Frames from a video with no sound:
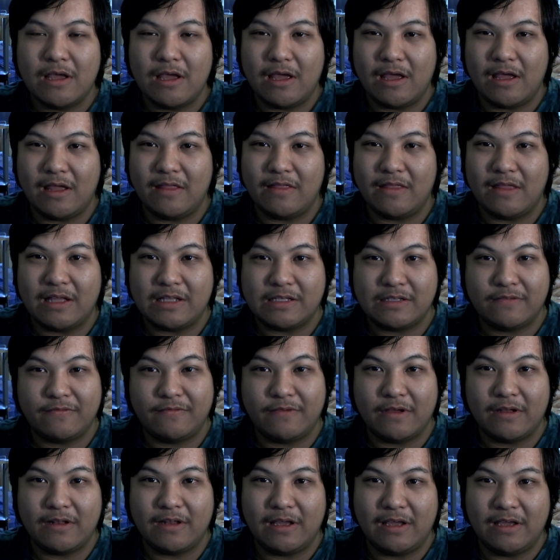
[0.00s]
and that's
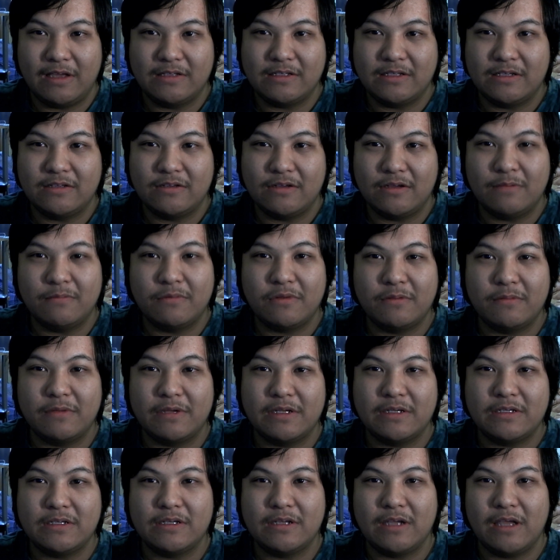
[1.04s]
fairly easy to
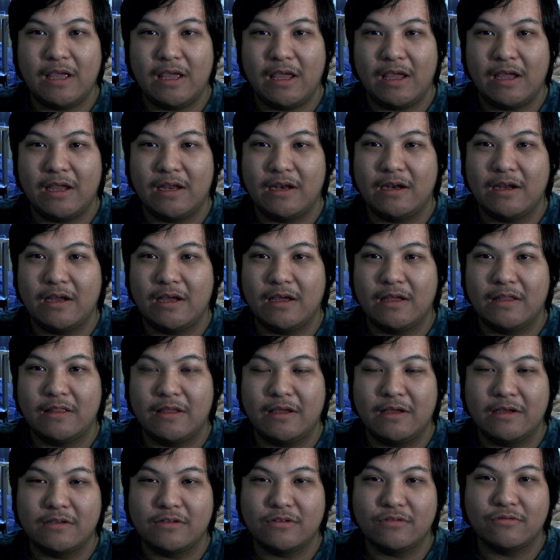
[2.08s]
implement, and uh,
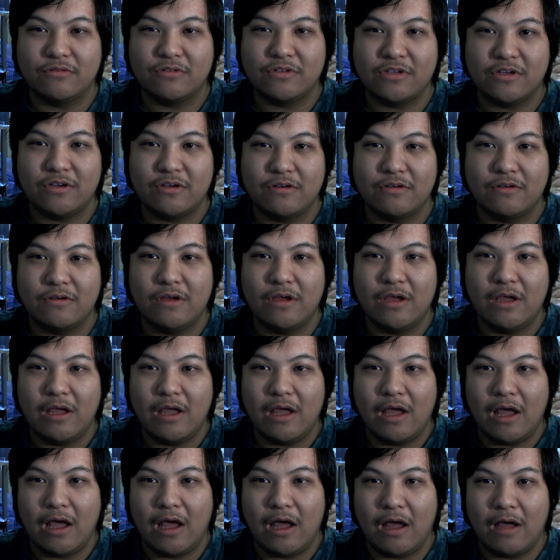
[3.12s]
there's also
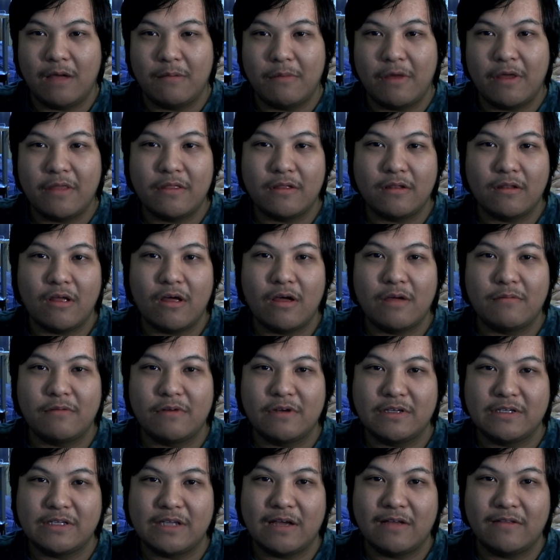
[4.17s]
um, other
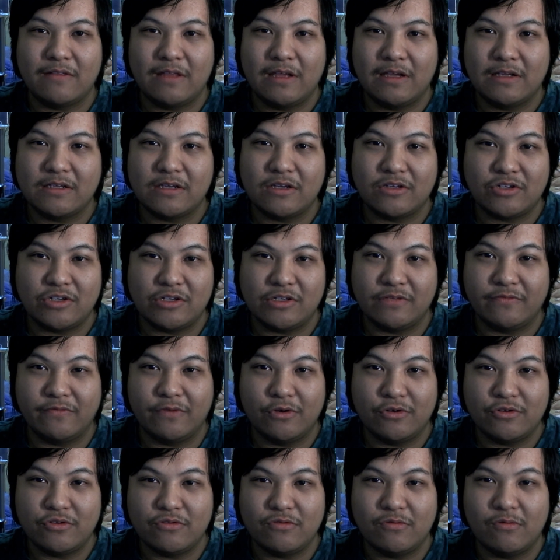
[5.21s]
libraries out there such as
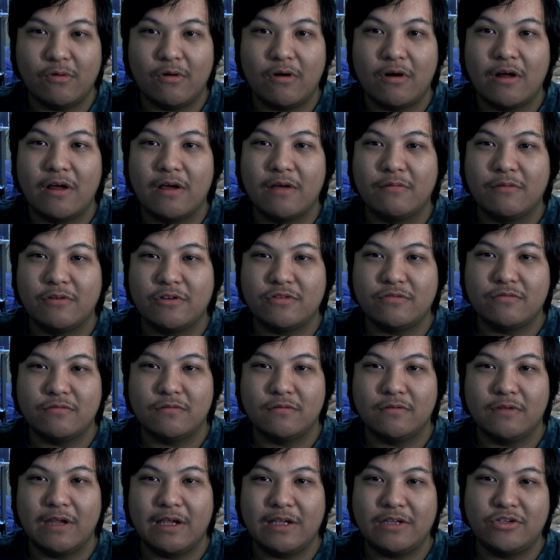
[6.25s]
VirtualWire which
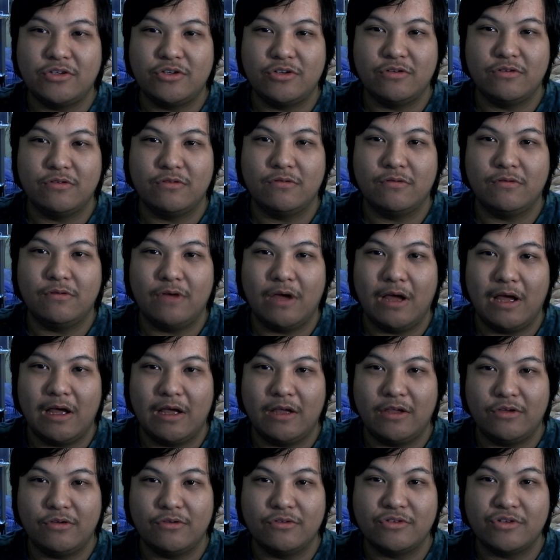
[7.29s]
will let you uh,
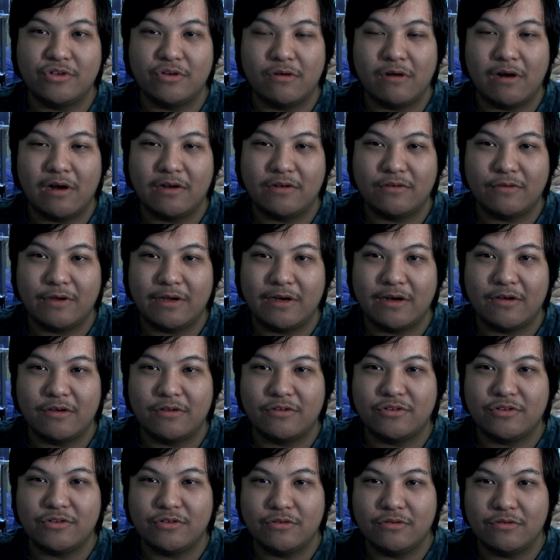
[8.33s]
use your Arduino
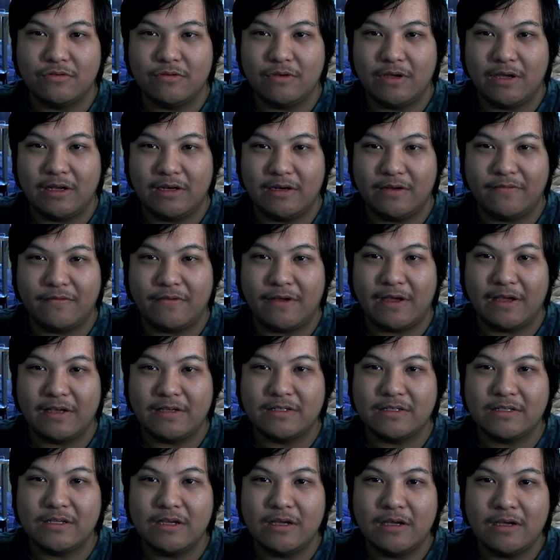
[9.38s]
to
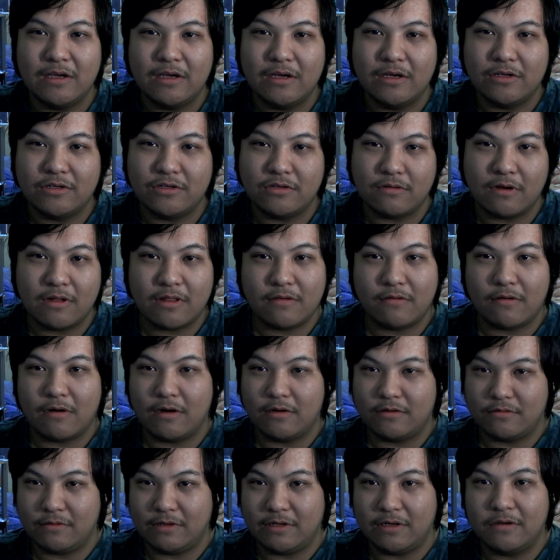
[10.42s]
interface to other
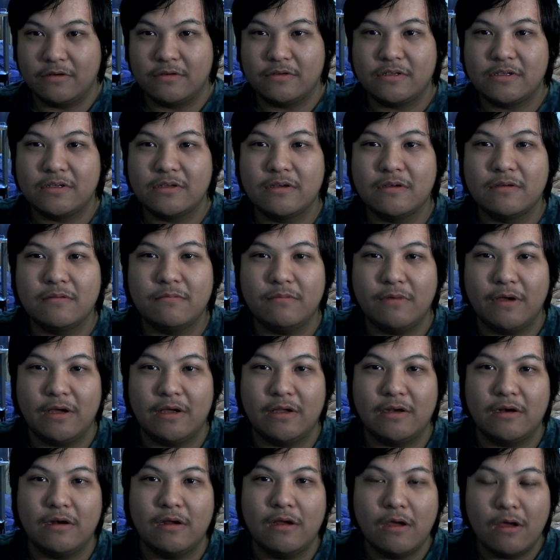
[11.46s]
Arduinos but